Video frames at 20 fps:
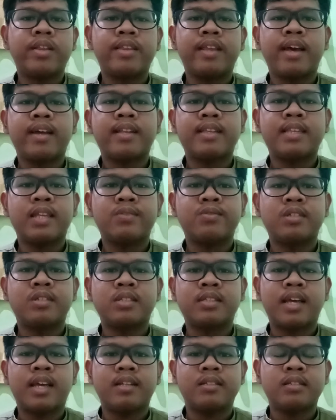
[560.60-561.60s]
active
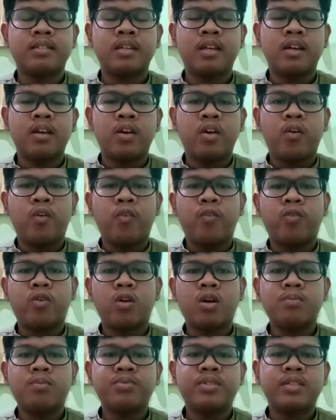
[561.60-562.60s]
sentence.
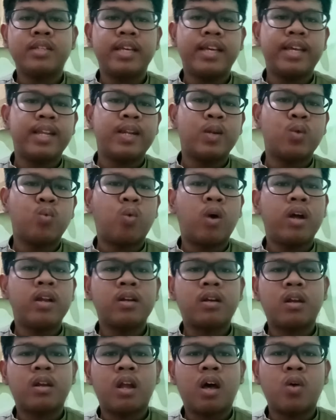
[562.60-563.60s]
From in one
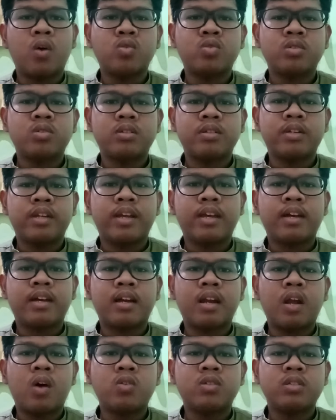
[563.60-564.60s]
clause, the
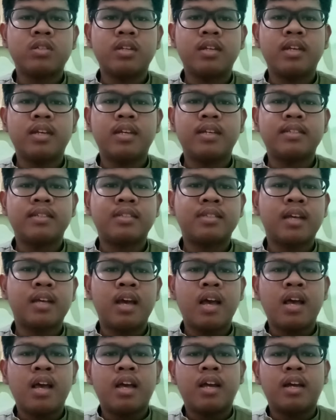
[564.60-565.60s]
clause is
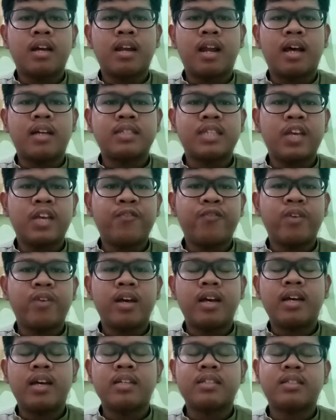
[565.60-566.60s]
classified
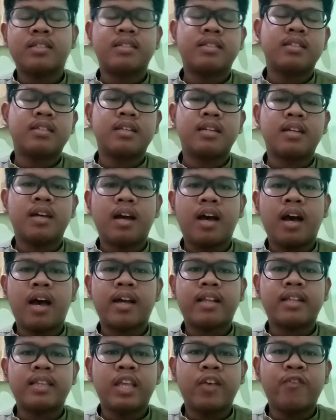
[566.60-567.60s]
as
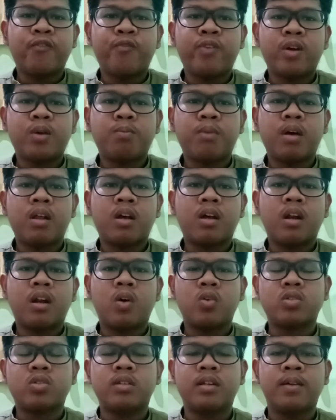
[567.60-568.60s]
active verbal
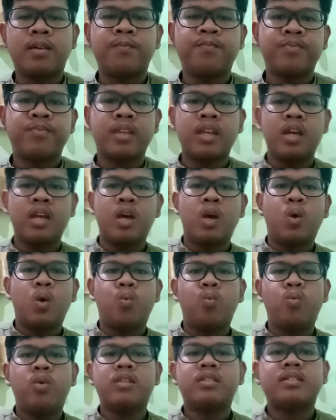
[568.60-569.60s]
clause,
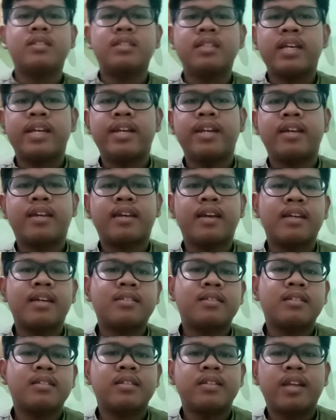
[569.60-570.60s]
which
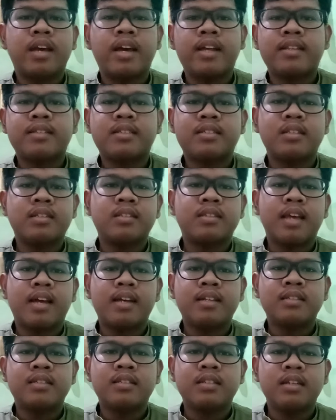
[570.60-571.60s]
indicates that
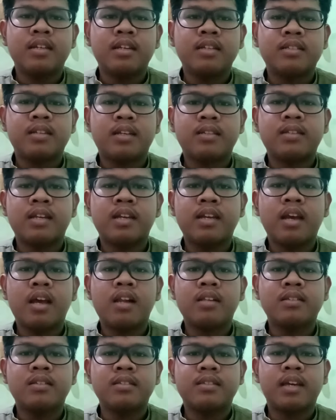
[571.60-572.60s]
sentence is a single
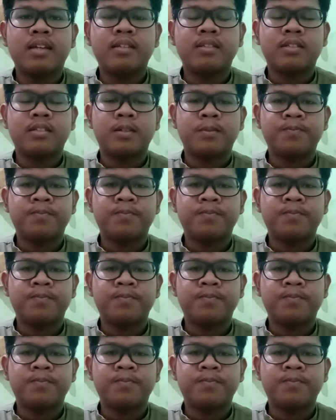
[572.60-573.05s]
sentence.